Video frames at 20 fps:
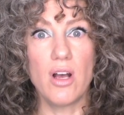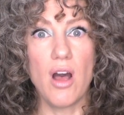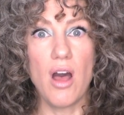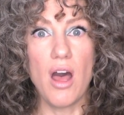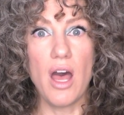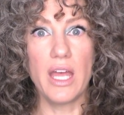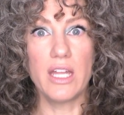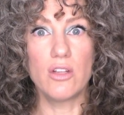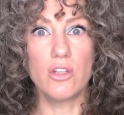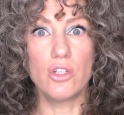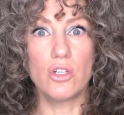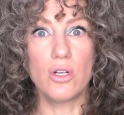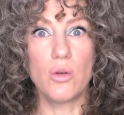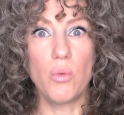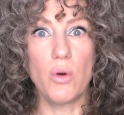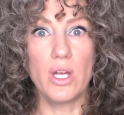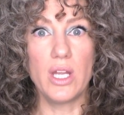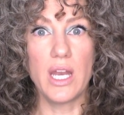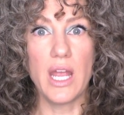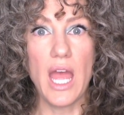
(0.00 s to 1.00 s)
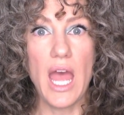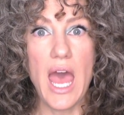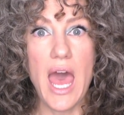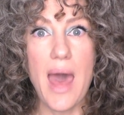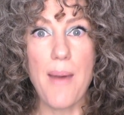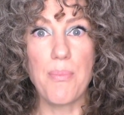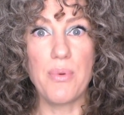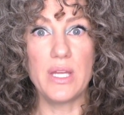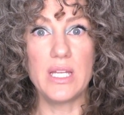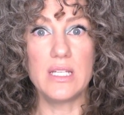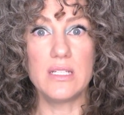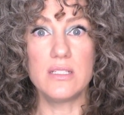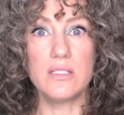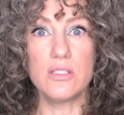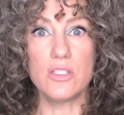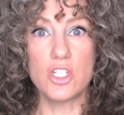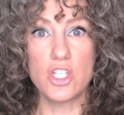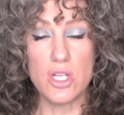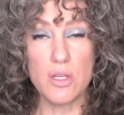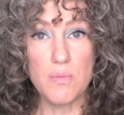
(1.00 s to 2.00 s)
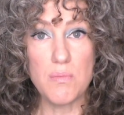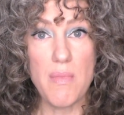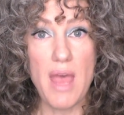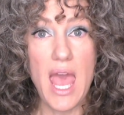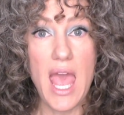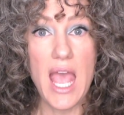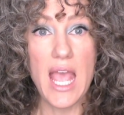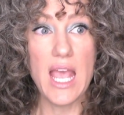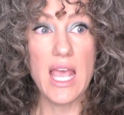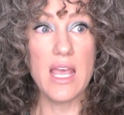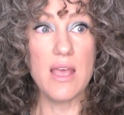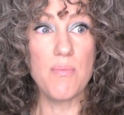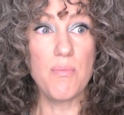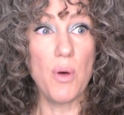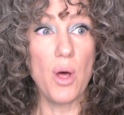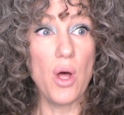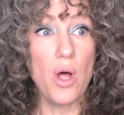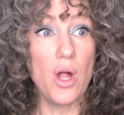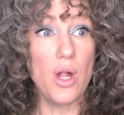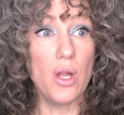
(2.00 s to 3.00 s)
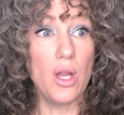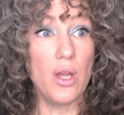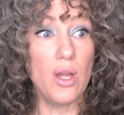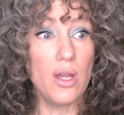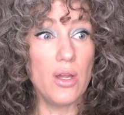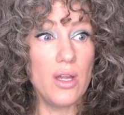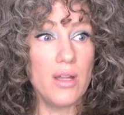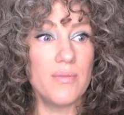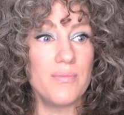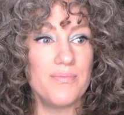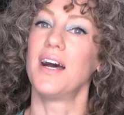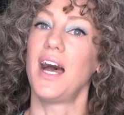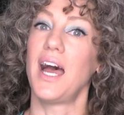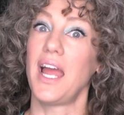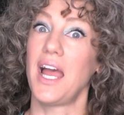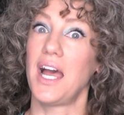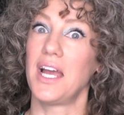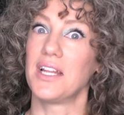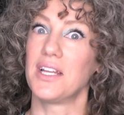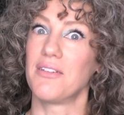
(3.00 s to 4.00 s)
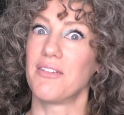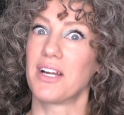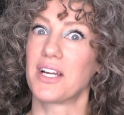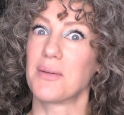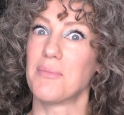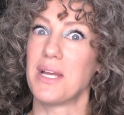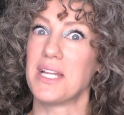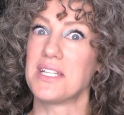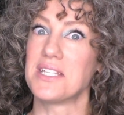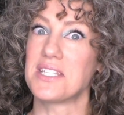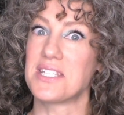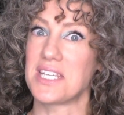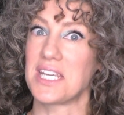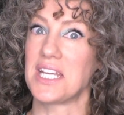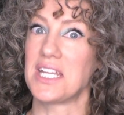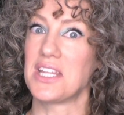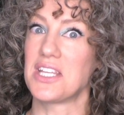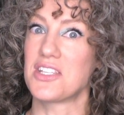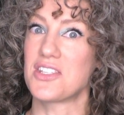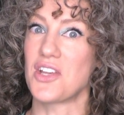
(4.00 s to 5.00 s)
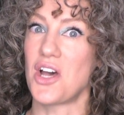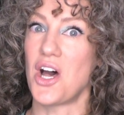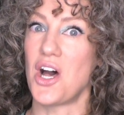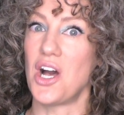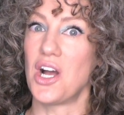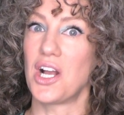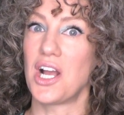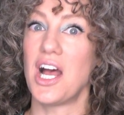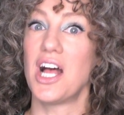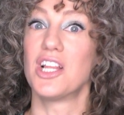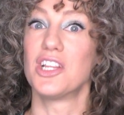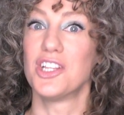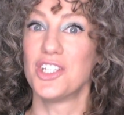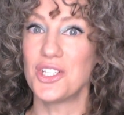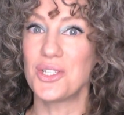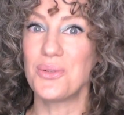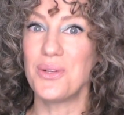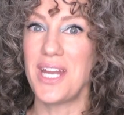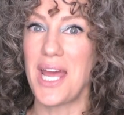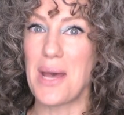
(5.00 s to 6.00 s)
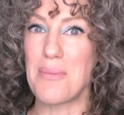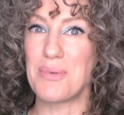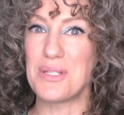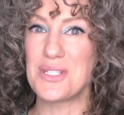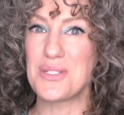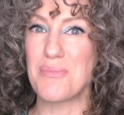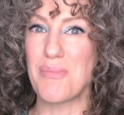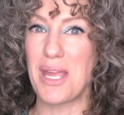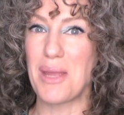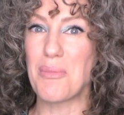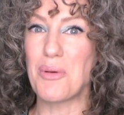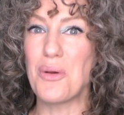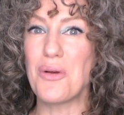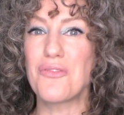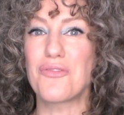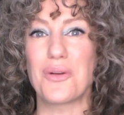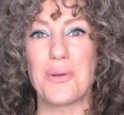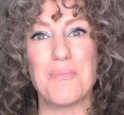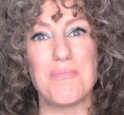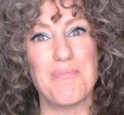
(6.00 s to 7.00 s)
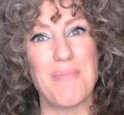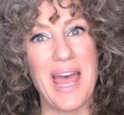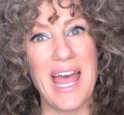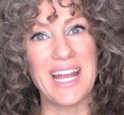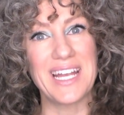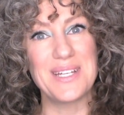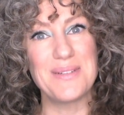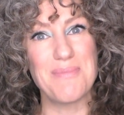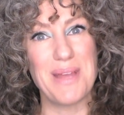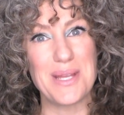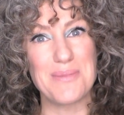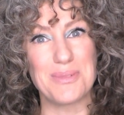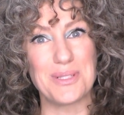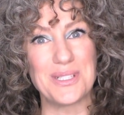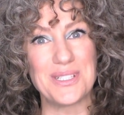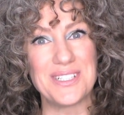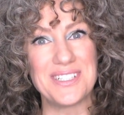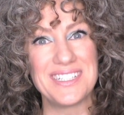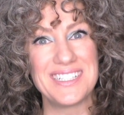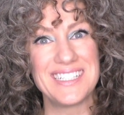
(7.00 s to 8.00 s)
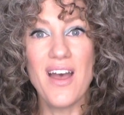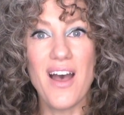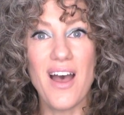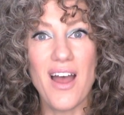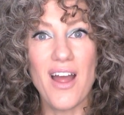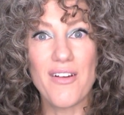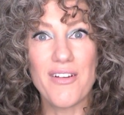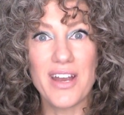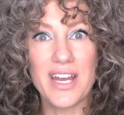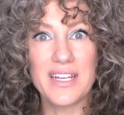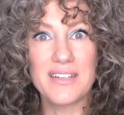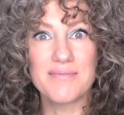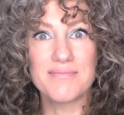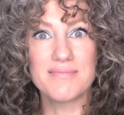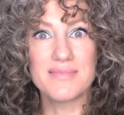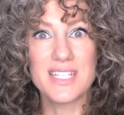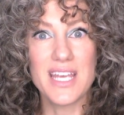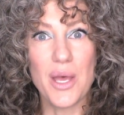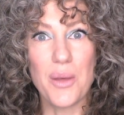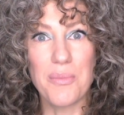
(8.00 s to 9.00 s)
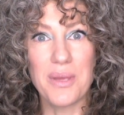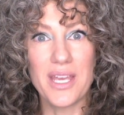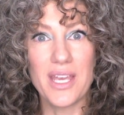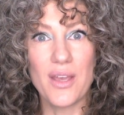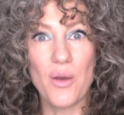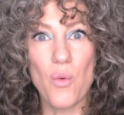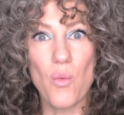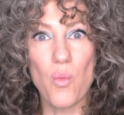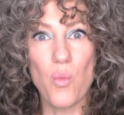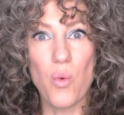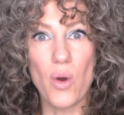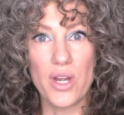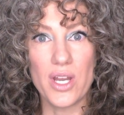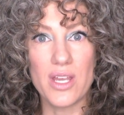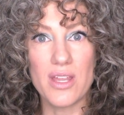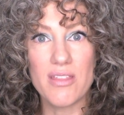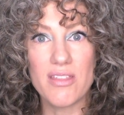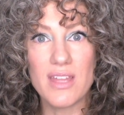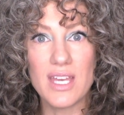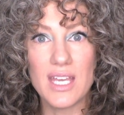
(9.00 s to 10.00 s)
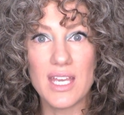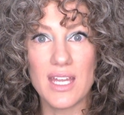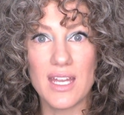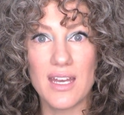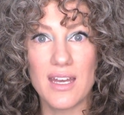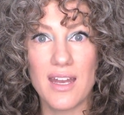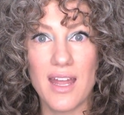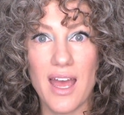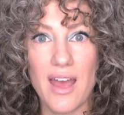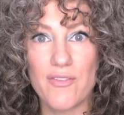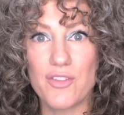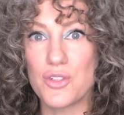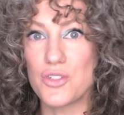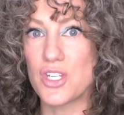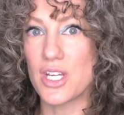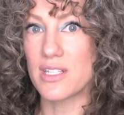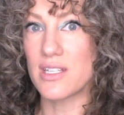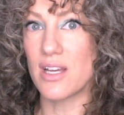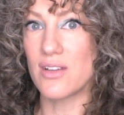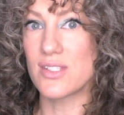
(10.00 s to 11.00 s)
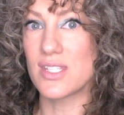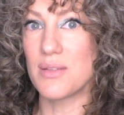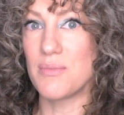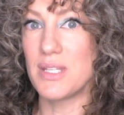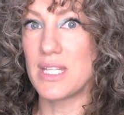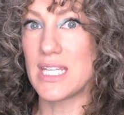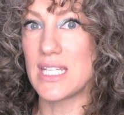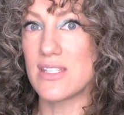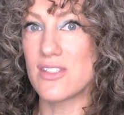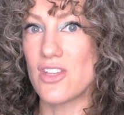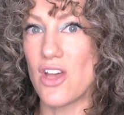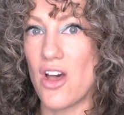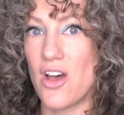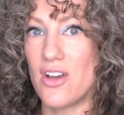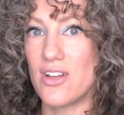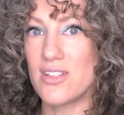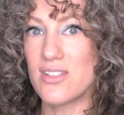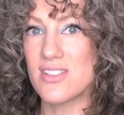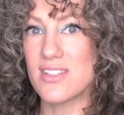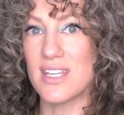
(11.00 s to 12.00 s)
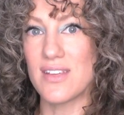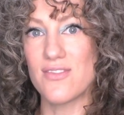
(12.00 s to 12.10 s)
God, look what happened to Mabel. I highly recommend singing the song Look What Happened to Mabel from Mack and Mabel. All right, tell me what are you thinking? Have you checked out some of these songs?